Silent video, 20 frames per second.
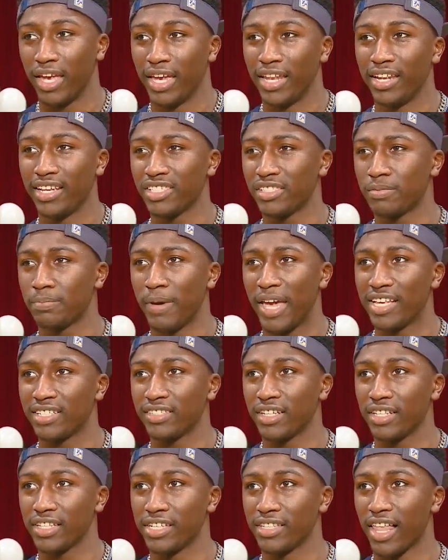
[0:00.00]
And this
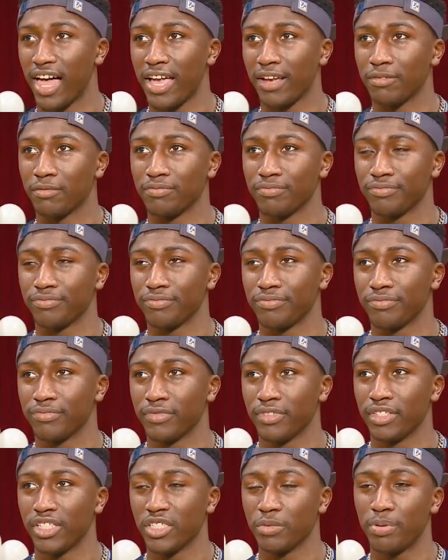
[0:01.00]
basically, like,
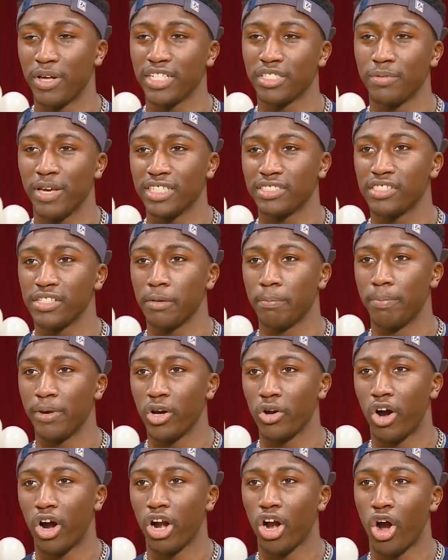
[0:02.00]
this place basically
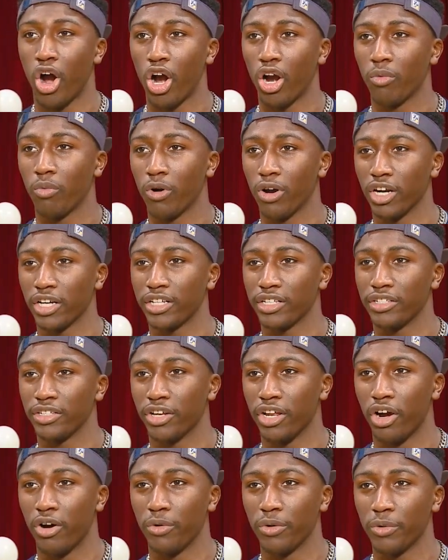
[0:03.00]
built our hard work, and,
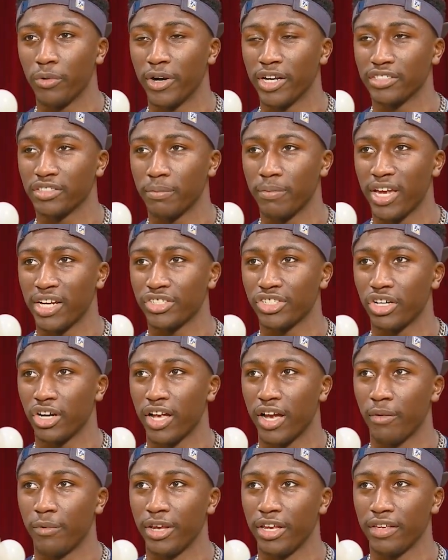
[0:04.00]
you know, we wanted to make sure
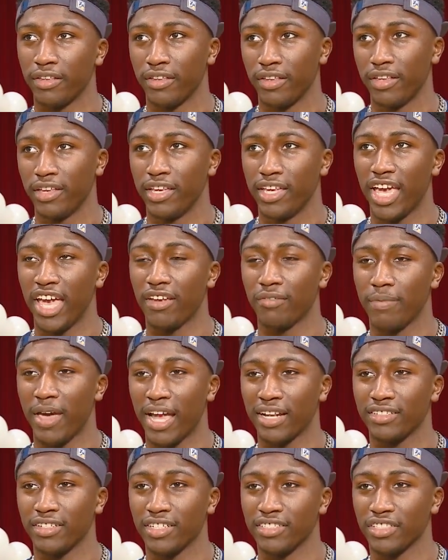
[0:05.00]
that we gave
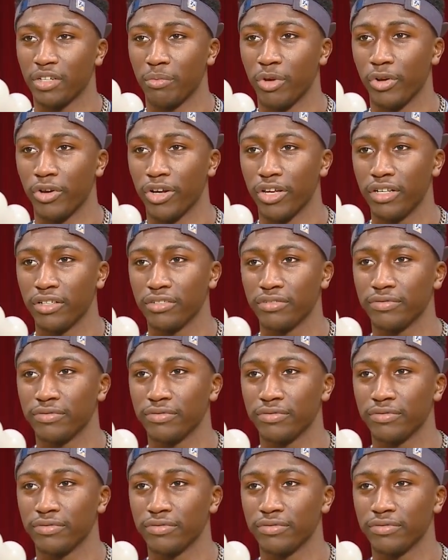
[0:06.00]
back to this community.